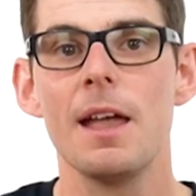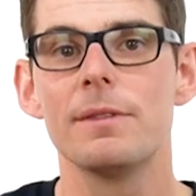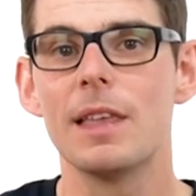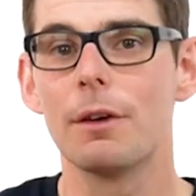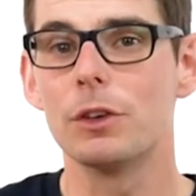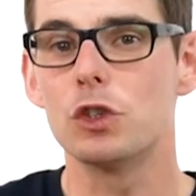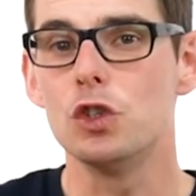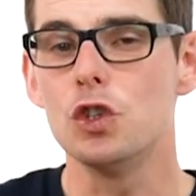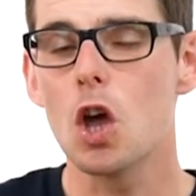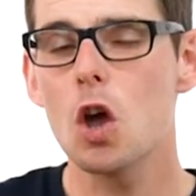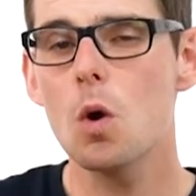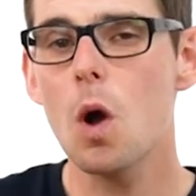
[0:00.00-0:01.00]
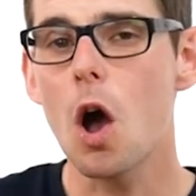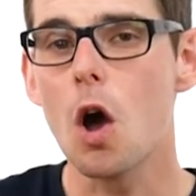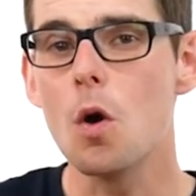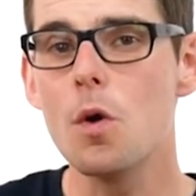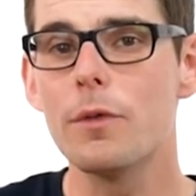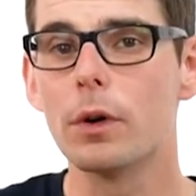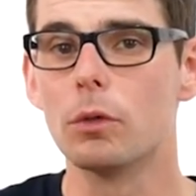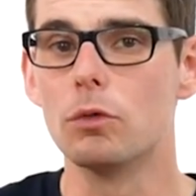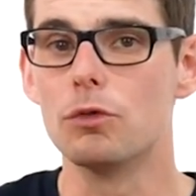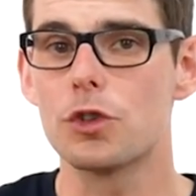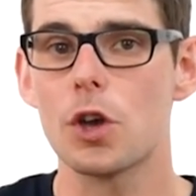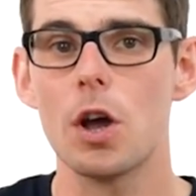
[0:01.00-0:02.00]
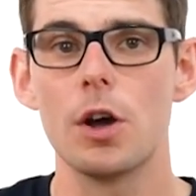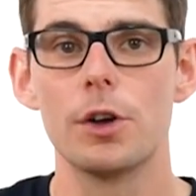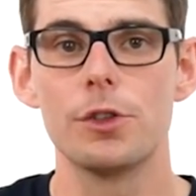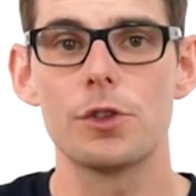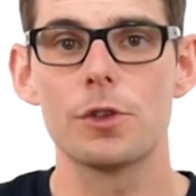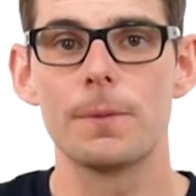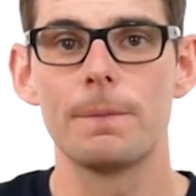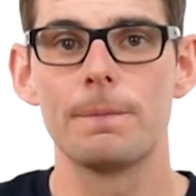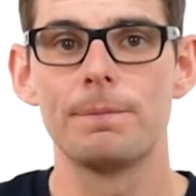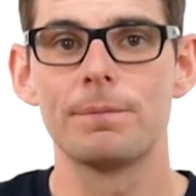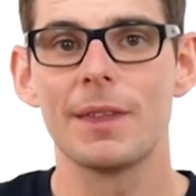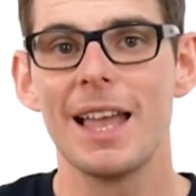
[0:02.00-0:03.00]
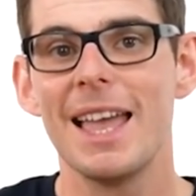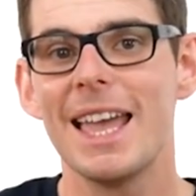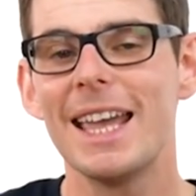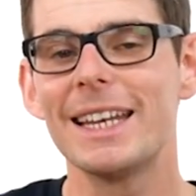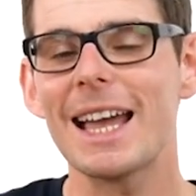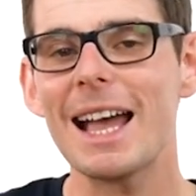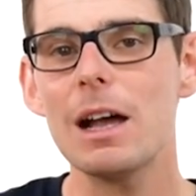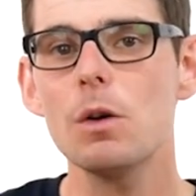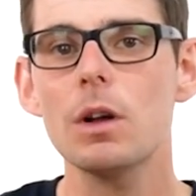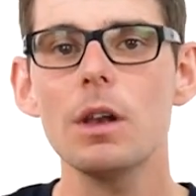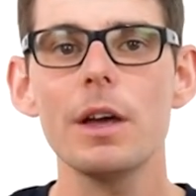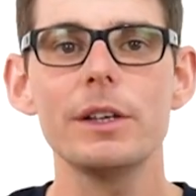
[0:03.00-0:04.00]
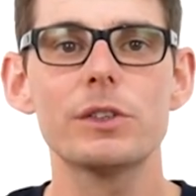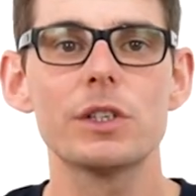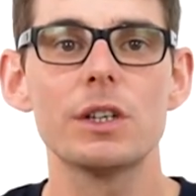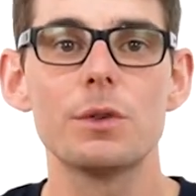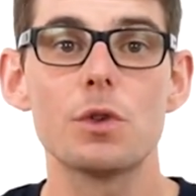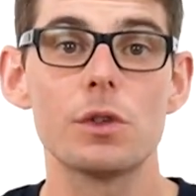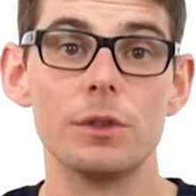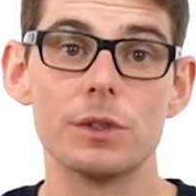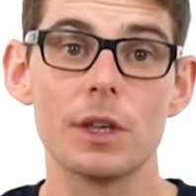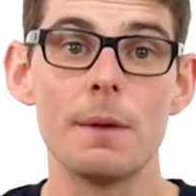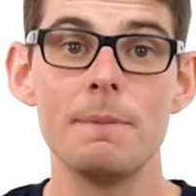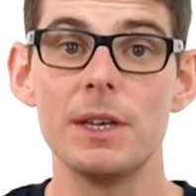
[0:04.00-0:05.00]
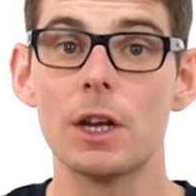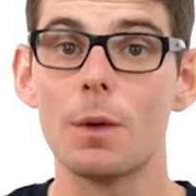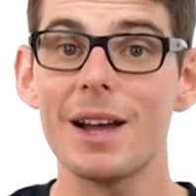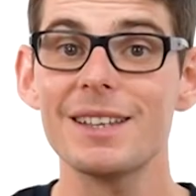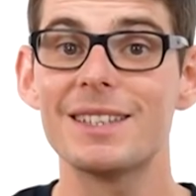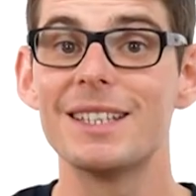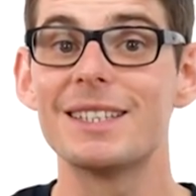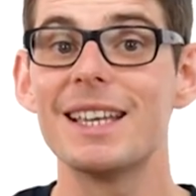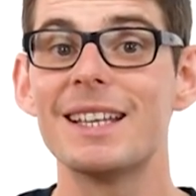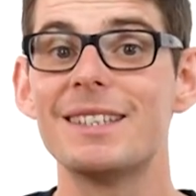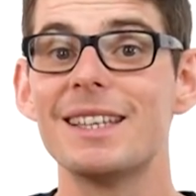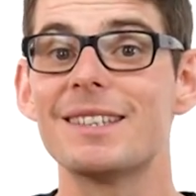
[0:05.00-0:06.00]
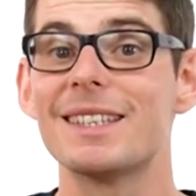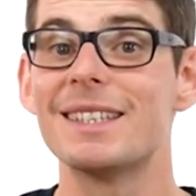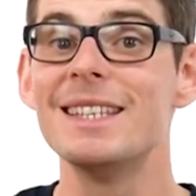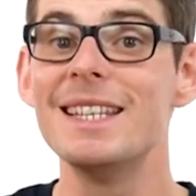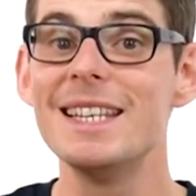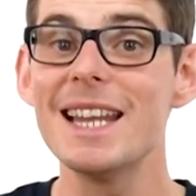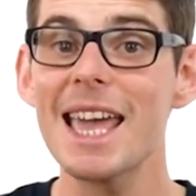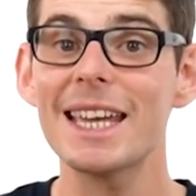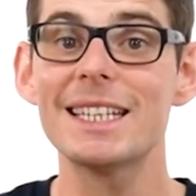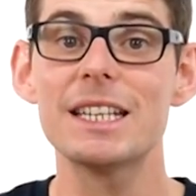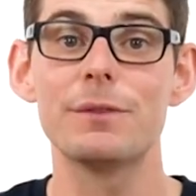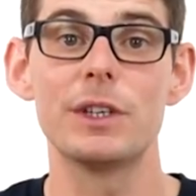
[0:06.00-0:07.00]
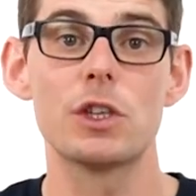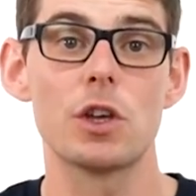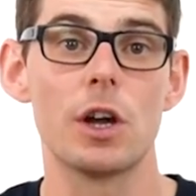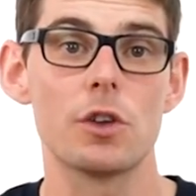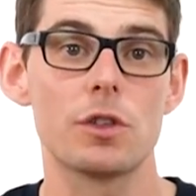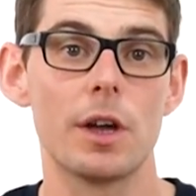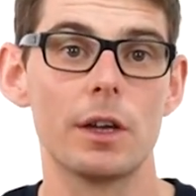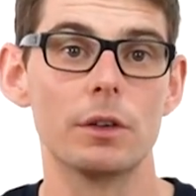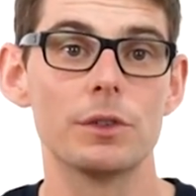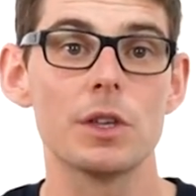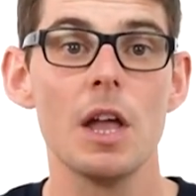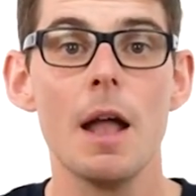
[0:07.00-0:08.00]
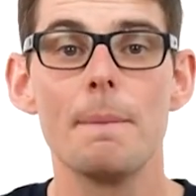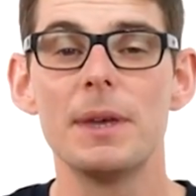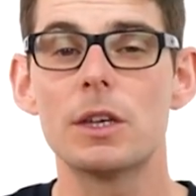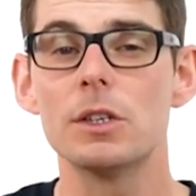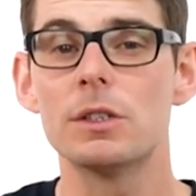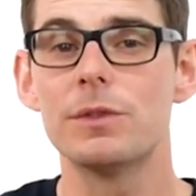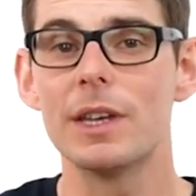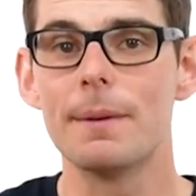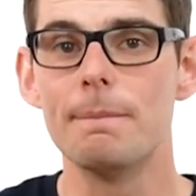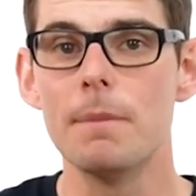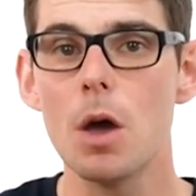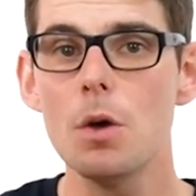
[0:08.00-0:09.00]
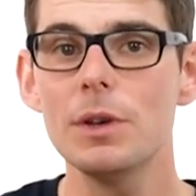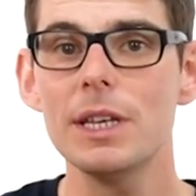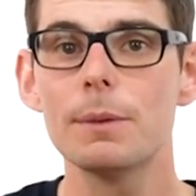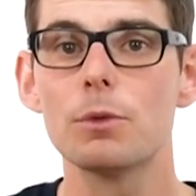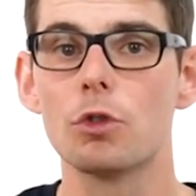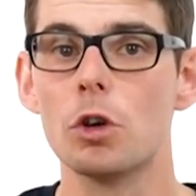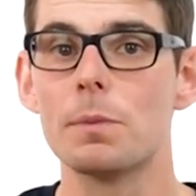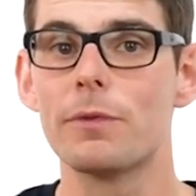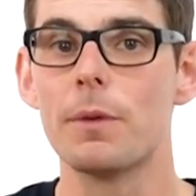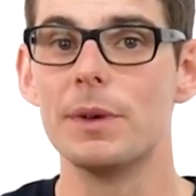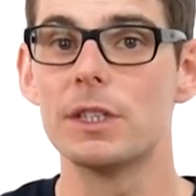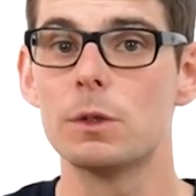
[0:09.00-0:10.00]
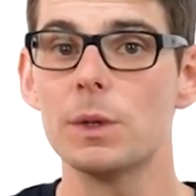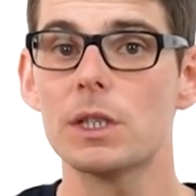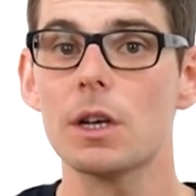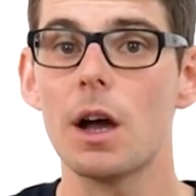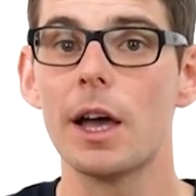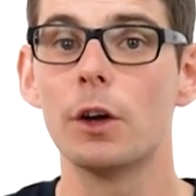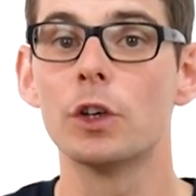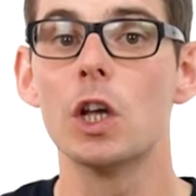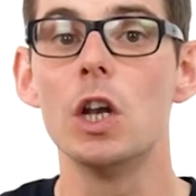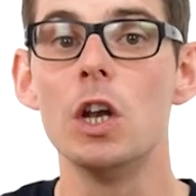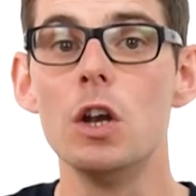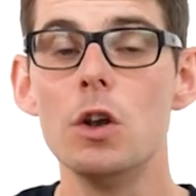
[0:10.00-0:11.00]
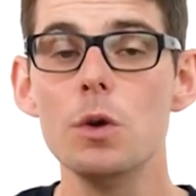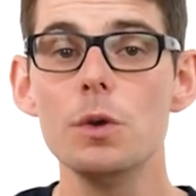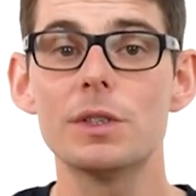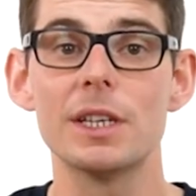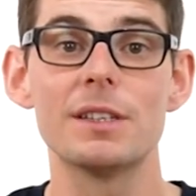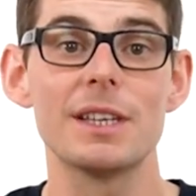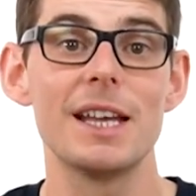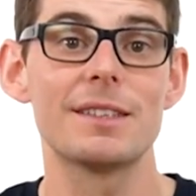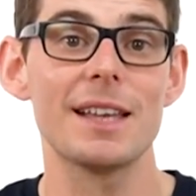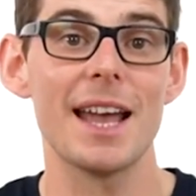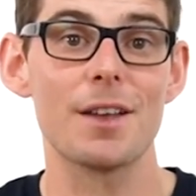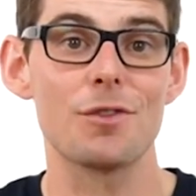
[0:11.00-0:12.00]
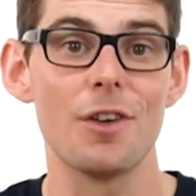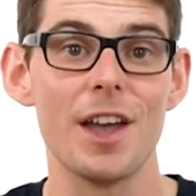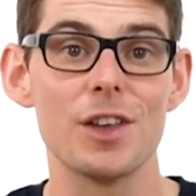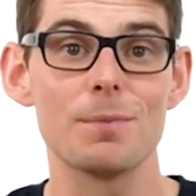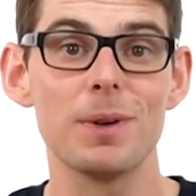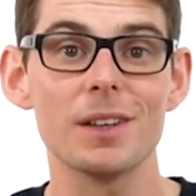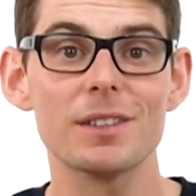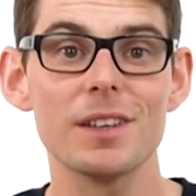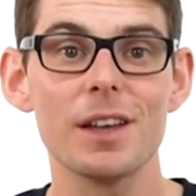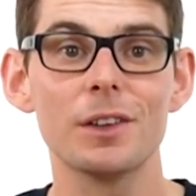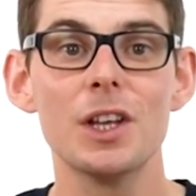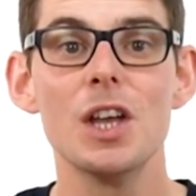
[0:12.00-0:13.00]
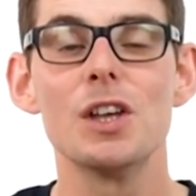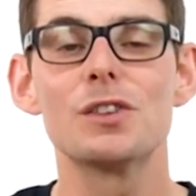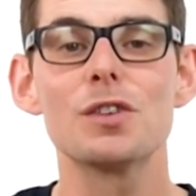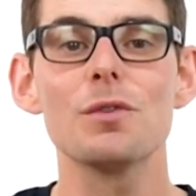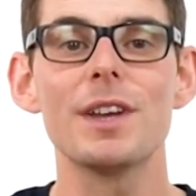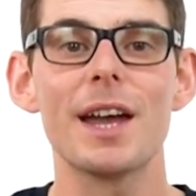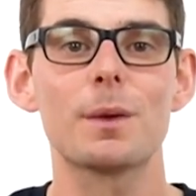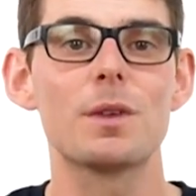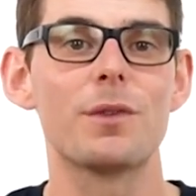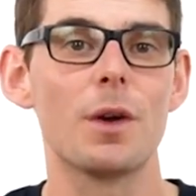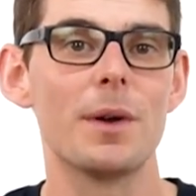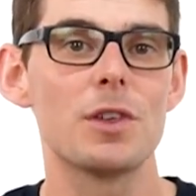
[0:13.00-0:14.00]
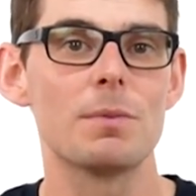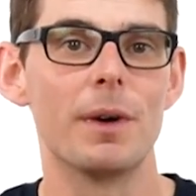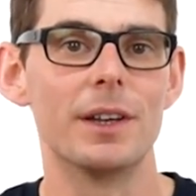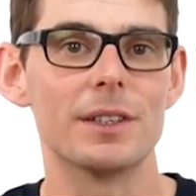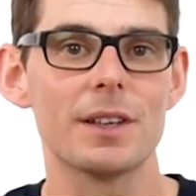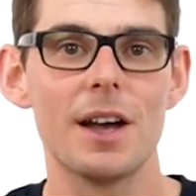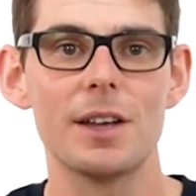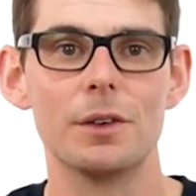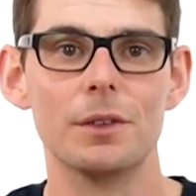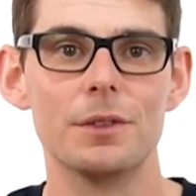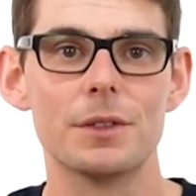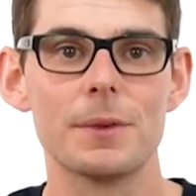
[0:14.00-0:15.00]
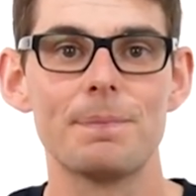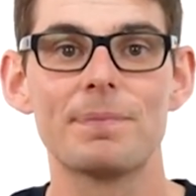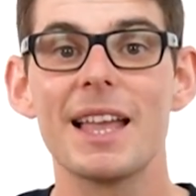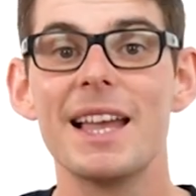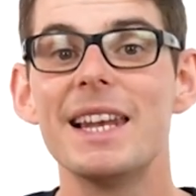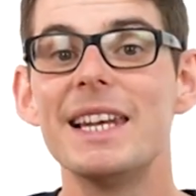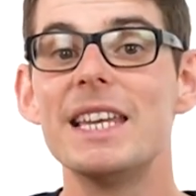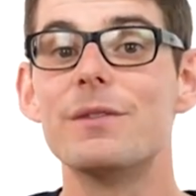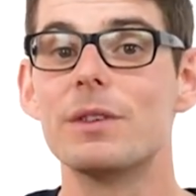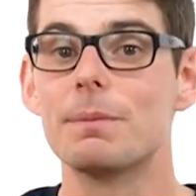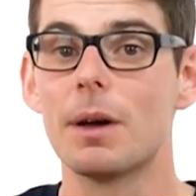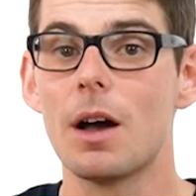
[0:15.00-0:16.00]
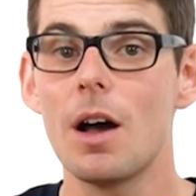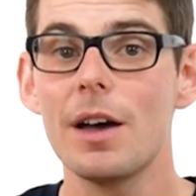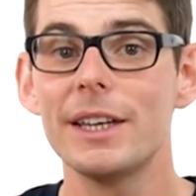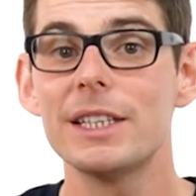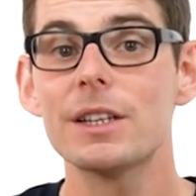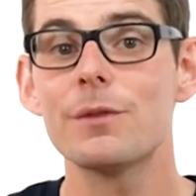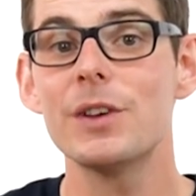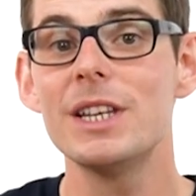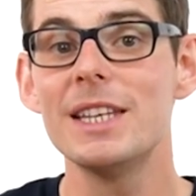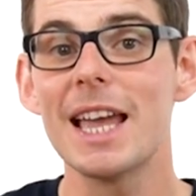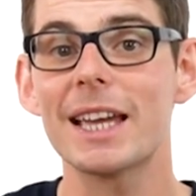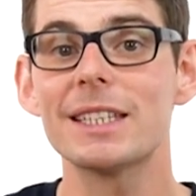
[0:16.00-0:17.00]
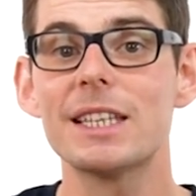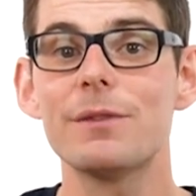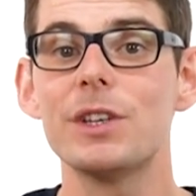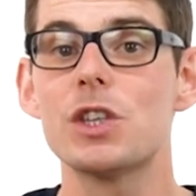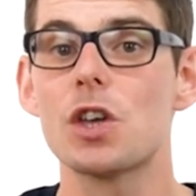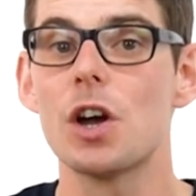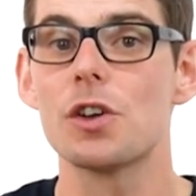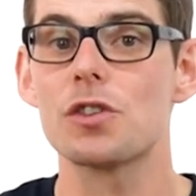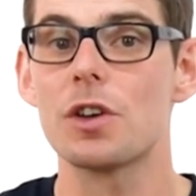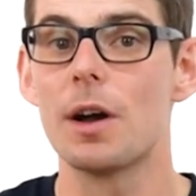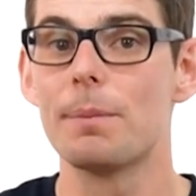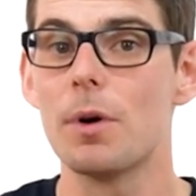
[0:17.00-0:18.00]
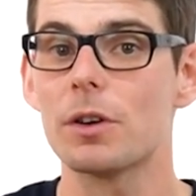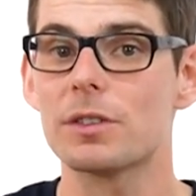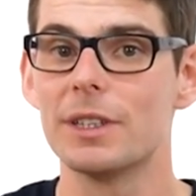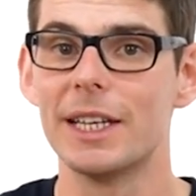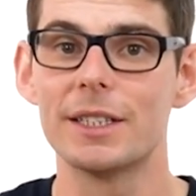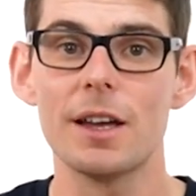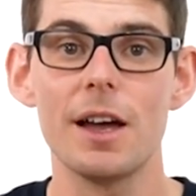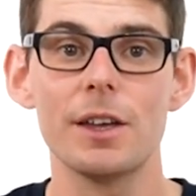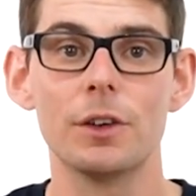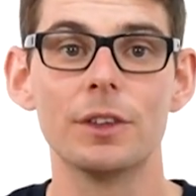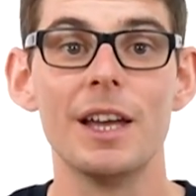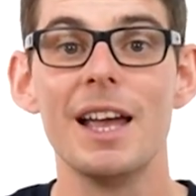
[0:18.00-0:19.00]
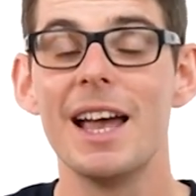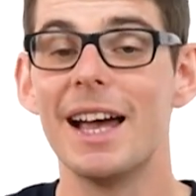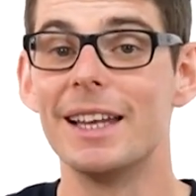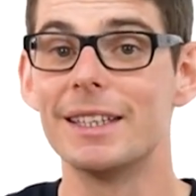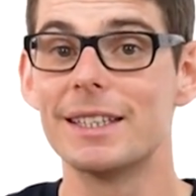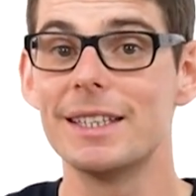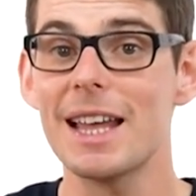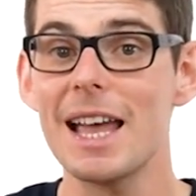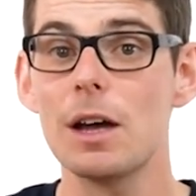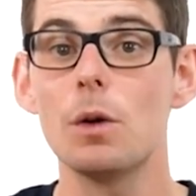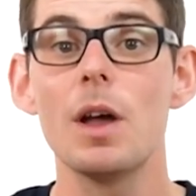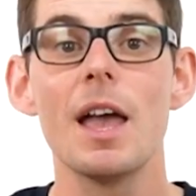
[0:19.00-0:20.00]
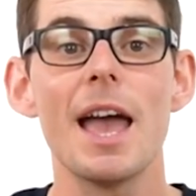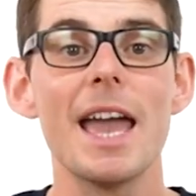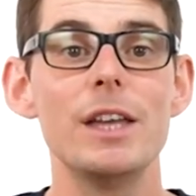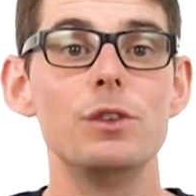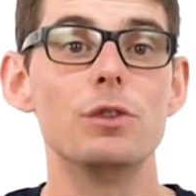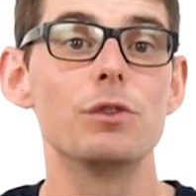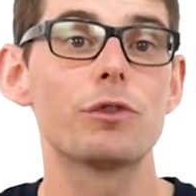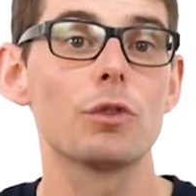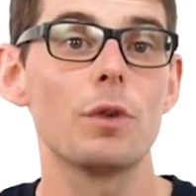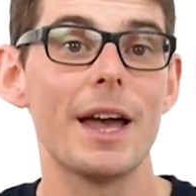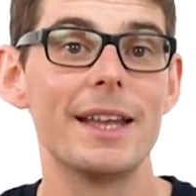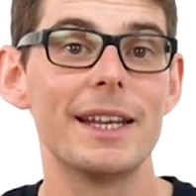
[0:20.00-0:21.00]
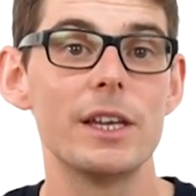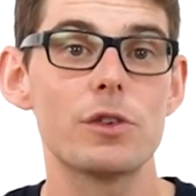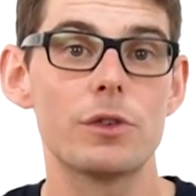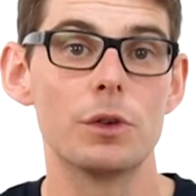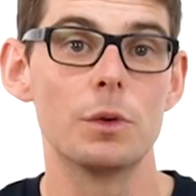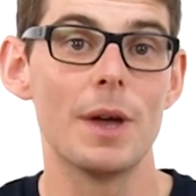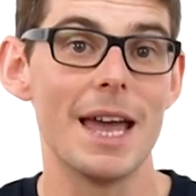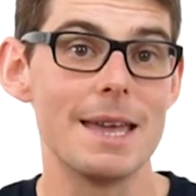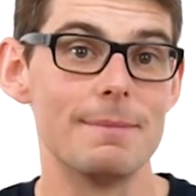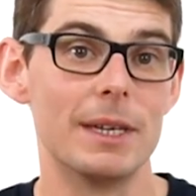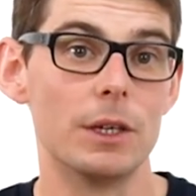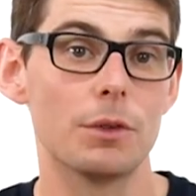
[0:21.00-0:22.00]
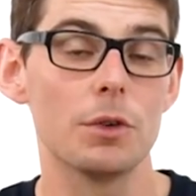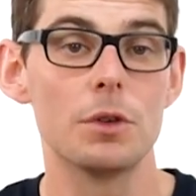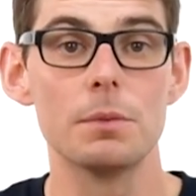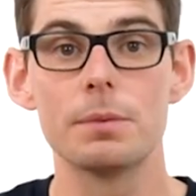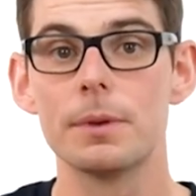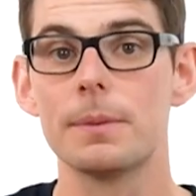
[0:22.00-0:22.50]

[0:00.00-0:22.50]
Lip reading: There is no overall charge. In alkaline solutions, amino acids exist as negatively charged ions because the ammonium group from its zwitter ion loses its extra H plus ion to react with OH minus ions, leaving behind the negatively charged carboxylate ion and now a neutral NH2 amine group.